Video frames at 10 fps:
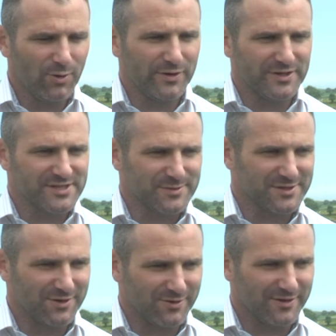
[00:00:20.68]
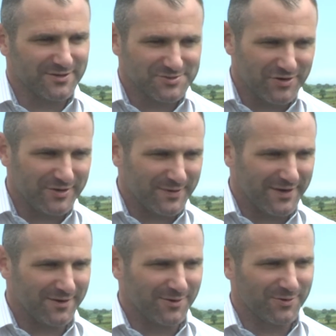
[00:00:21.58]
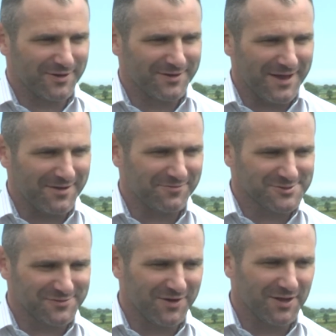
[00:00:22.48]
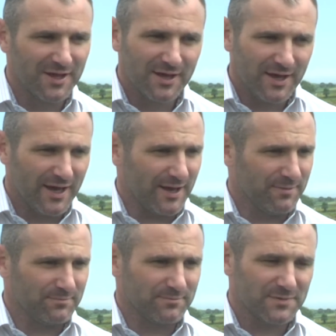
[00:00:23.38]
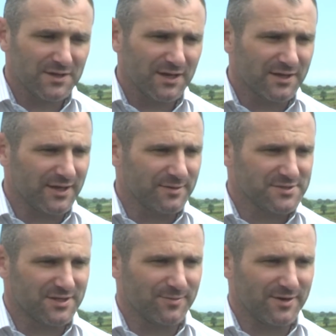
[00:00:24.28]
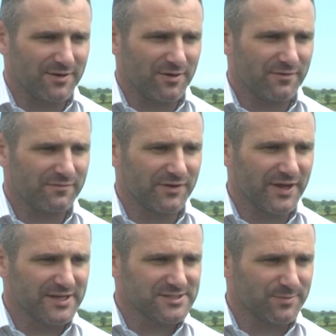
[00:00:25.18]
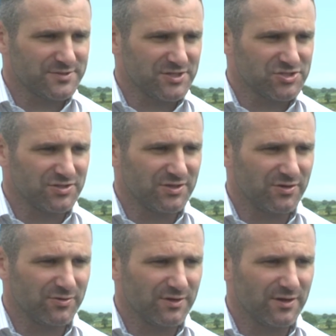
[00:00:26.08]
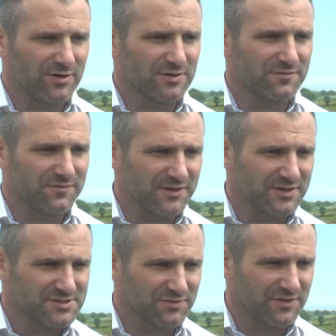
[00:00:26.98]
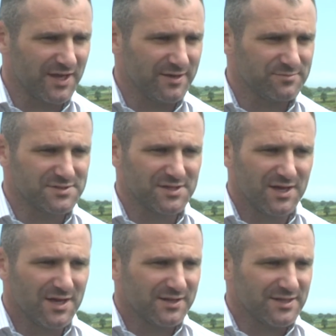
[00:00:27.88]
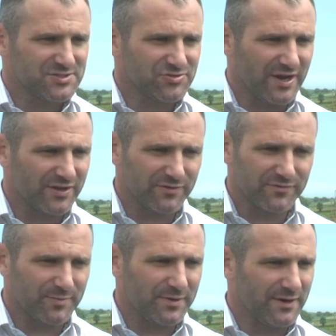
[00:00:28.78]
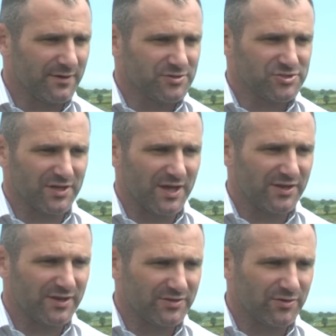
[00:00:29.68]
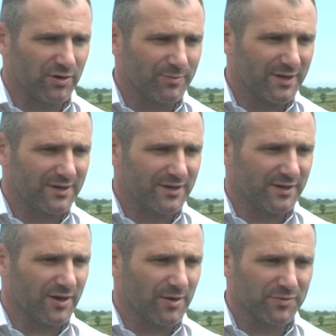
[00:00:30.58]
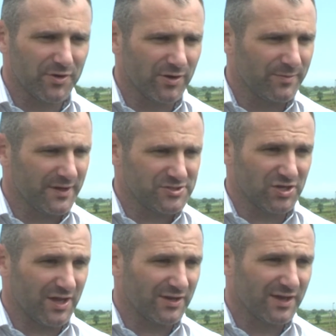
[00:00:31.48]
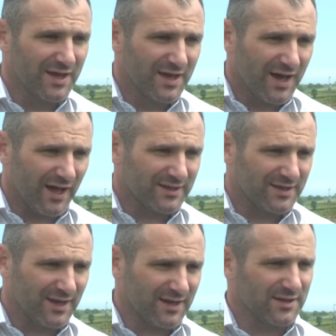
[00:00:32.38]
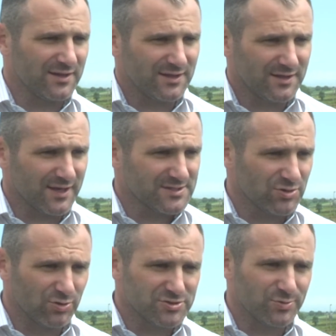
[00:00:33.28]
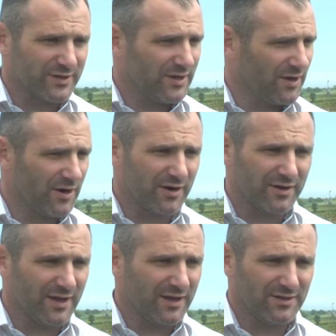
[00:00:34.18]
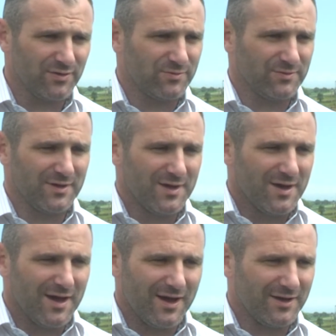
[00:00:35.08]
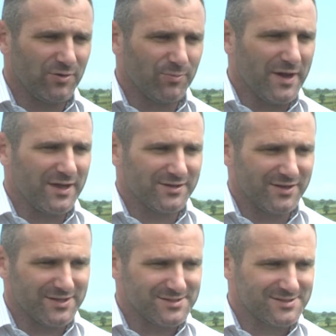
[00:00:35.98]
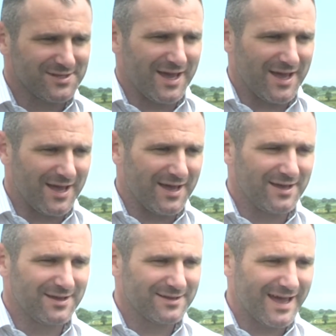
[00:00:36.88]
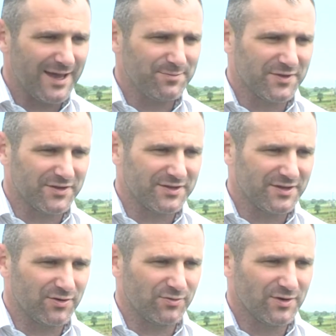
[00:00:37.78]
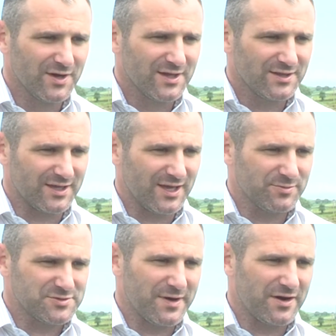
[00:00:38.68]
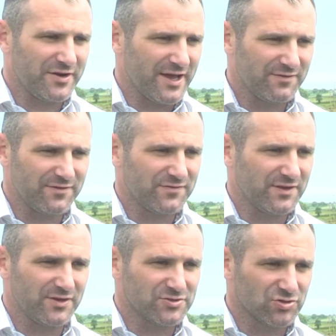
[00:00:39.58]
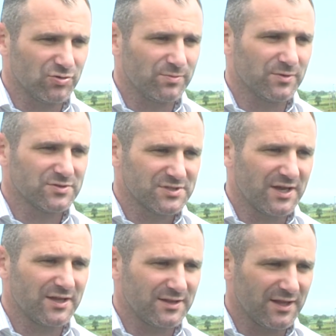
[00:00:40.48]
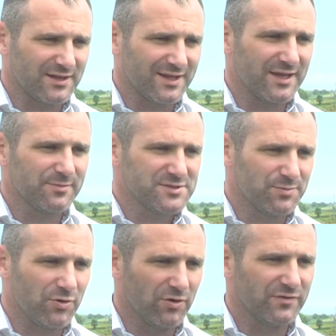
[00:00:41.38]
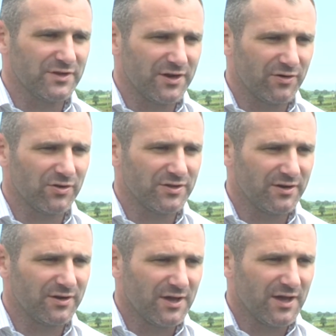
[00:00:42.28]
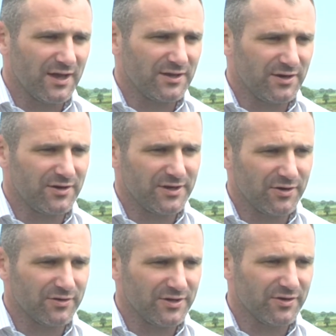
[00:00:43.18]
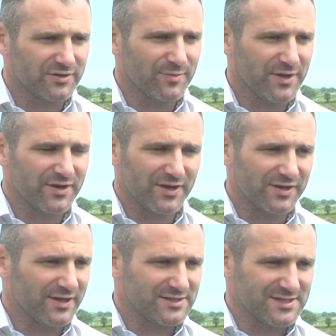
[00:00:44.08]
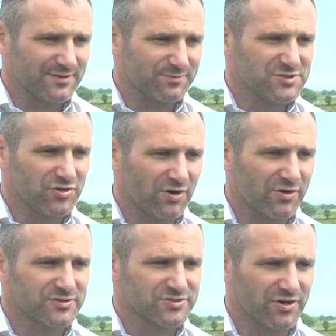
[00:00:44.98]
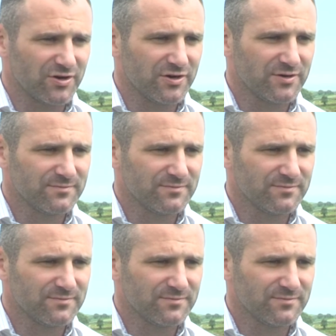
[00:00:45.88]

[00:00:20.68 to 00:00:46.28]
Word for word: Oh, it is absolutely, and it's great to be here, Logie. Uh, first of all, um, Gaelic games at the minute are in a fantastic position. You know, you look at the fitness of teams, the strength of the players, and, and the, their ability to get up and down the pitch and and kick and kick scores the way they are. You know I don't buy into this uh, hype that you know the game was better 10, 15 years ago because uh, the game is improving year on year, year on year at the minute, and it's getting stronger and stronger.